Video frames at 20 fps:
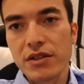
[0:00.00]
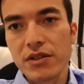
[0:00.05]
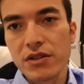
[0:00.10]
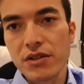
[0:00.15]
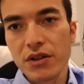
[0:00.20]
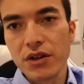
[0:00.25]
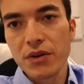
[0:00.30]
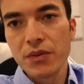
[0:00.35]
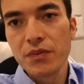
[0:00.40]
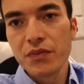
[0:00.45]

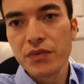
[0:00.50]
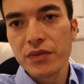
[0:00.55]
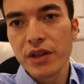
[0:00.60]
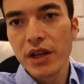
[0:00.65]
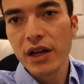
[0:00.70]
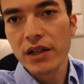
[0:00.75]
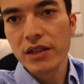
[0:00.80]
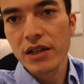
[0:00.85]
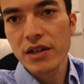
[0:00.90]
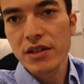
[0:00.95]
So
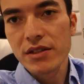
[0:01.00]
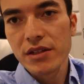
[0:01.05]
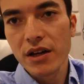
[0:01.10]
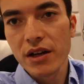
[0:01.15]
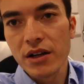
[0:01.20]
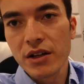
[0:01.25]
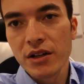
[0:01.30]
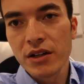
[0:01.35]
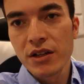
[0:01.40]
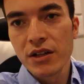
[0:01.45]

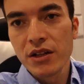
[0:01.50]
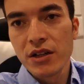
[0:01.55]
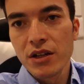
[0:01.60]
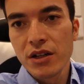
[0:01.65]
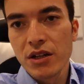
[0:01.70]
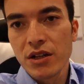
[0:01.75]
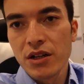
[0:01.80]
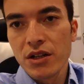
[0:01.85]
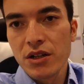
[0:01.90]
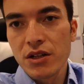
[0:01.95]
Alexa,
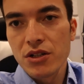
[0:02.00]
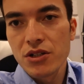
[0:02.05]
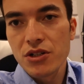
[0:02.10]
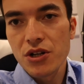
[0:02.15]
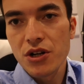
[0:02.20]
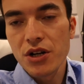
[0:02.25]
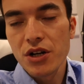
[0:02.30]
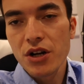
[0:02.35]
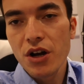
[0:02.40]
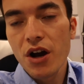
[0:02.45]

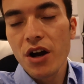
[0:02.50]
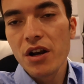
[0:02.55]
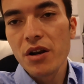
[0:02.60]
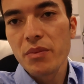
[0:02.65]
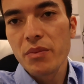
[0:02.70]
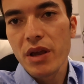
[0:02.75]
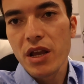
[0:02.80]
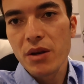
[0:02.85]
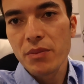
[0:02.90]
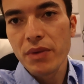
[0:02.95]
turn
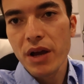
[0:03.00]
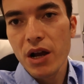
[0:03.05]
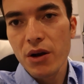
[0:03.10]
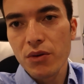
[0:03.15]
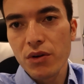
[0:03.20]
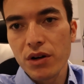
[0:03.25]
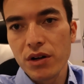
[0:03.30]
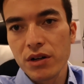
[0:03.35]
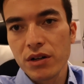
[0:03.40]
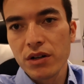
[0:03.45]
on main
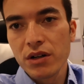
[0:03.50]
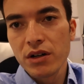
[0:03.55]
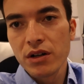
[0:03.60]
power.